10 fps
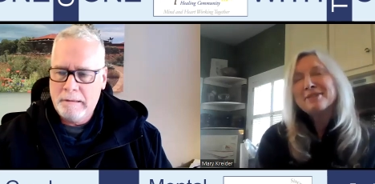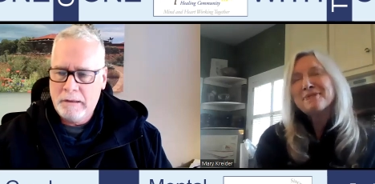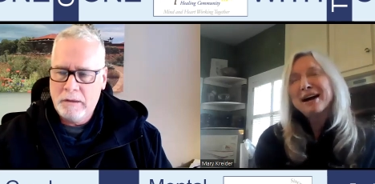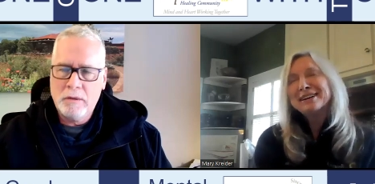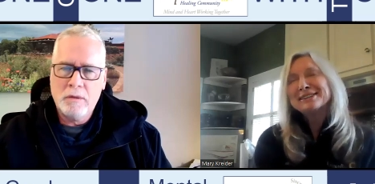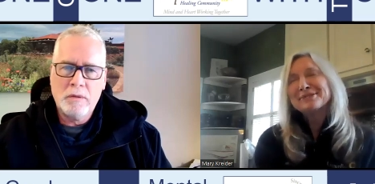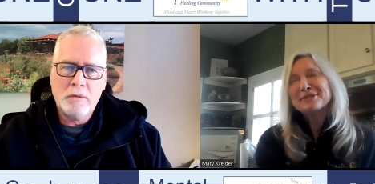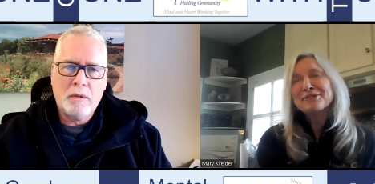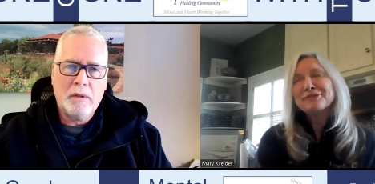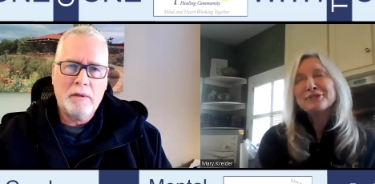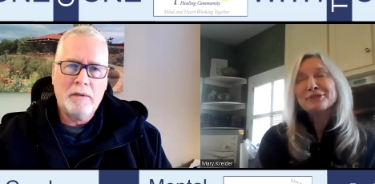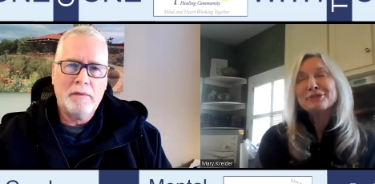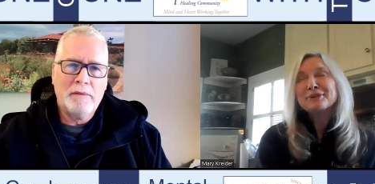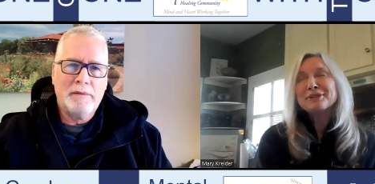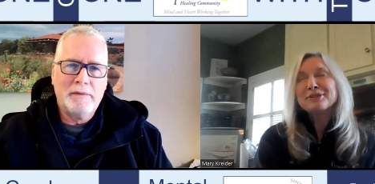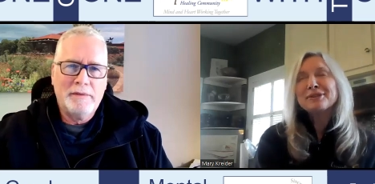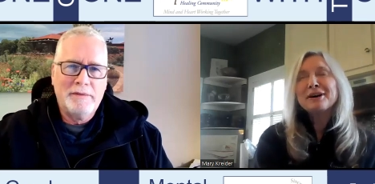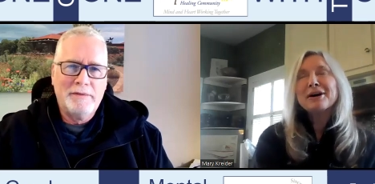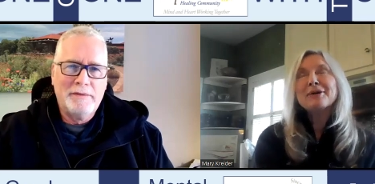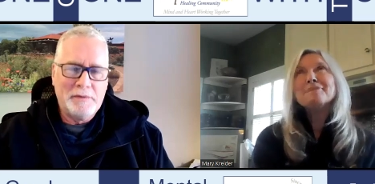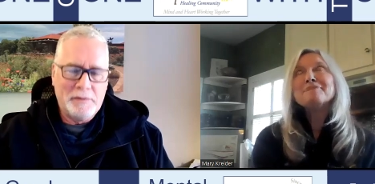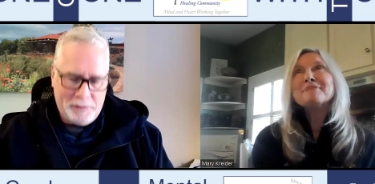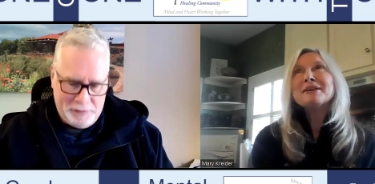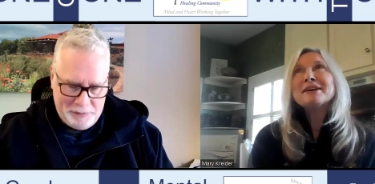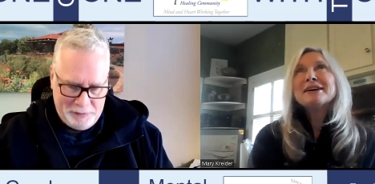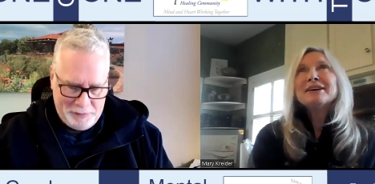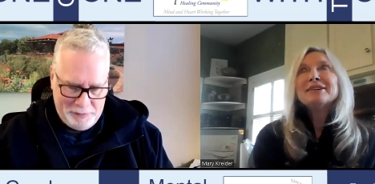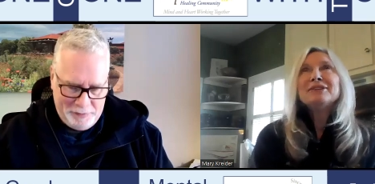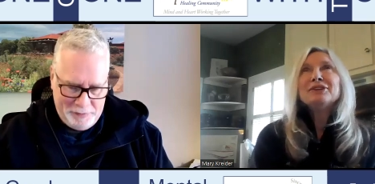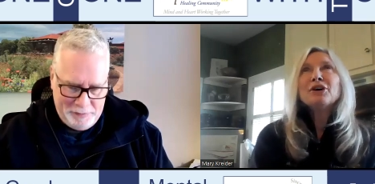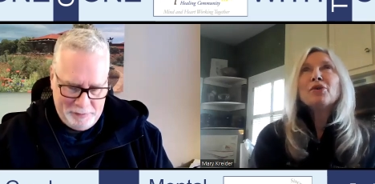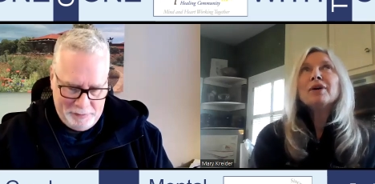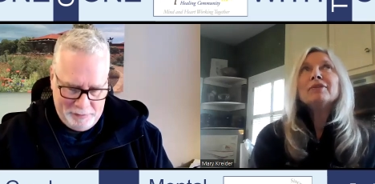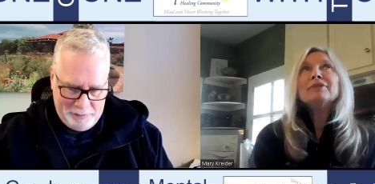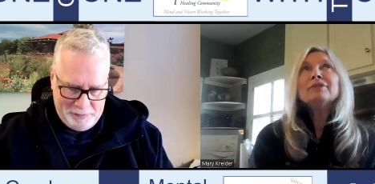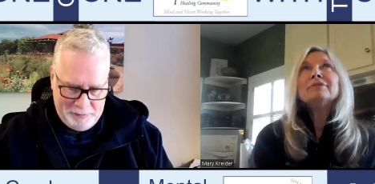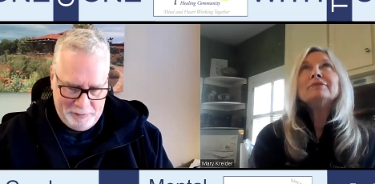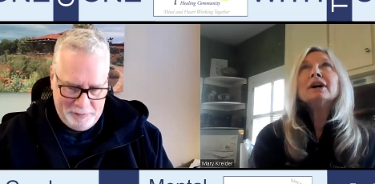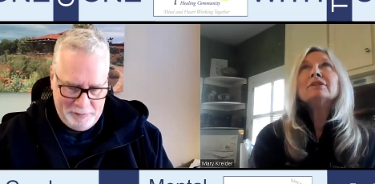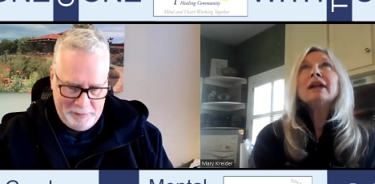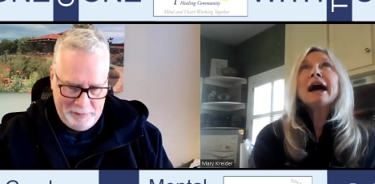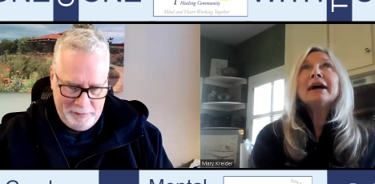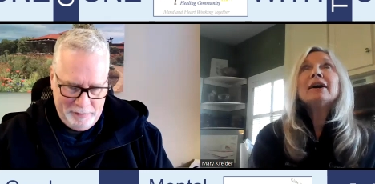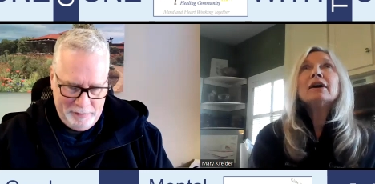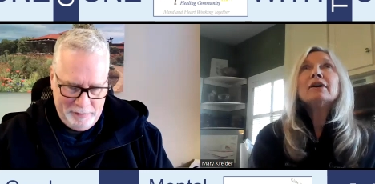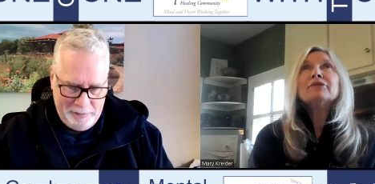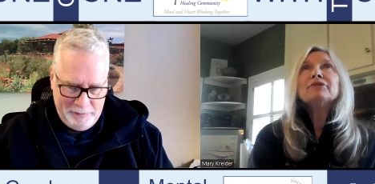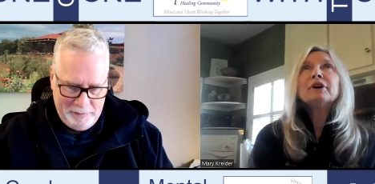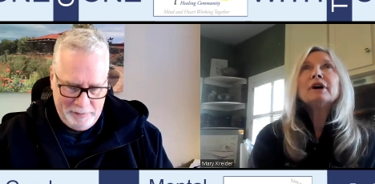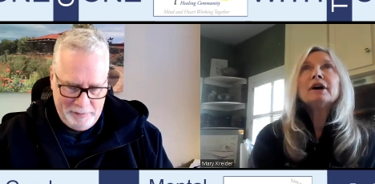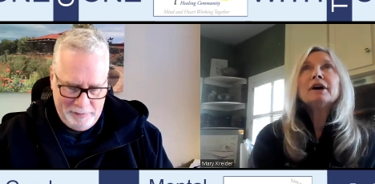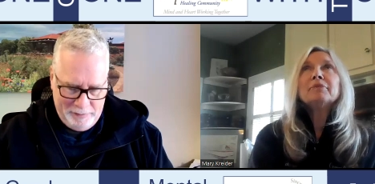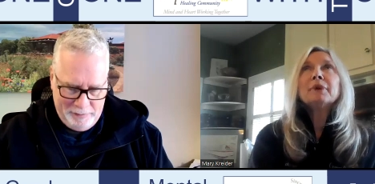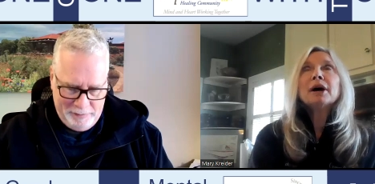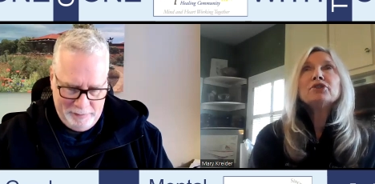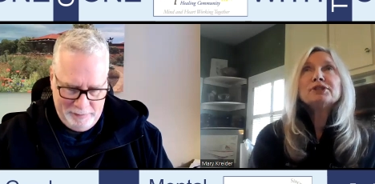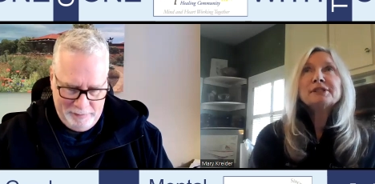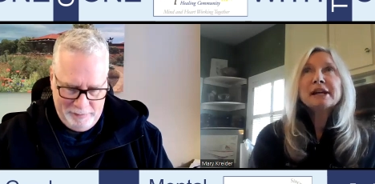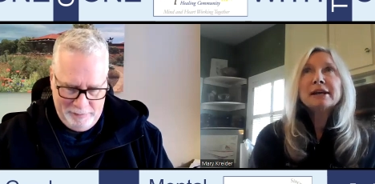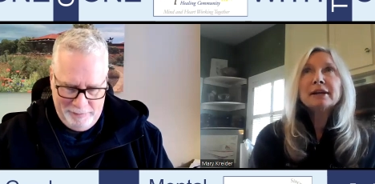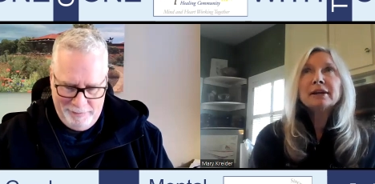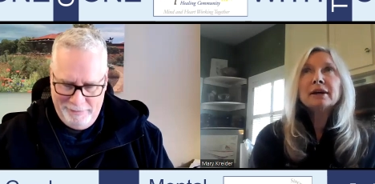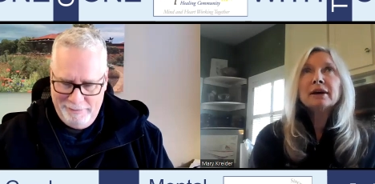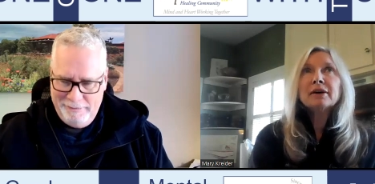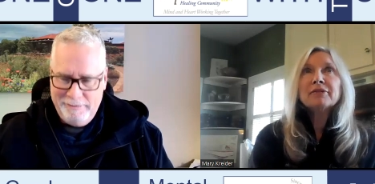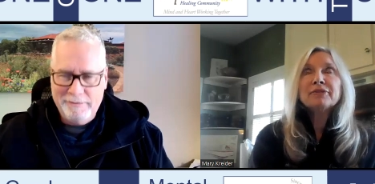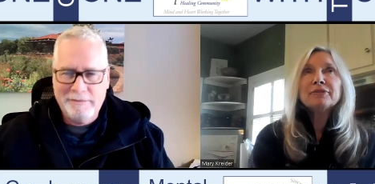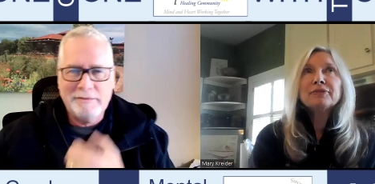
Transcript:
Speaker 1: same way as with the food, with um, you know, a lack of um, understanding of.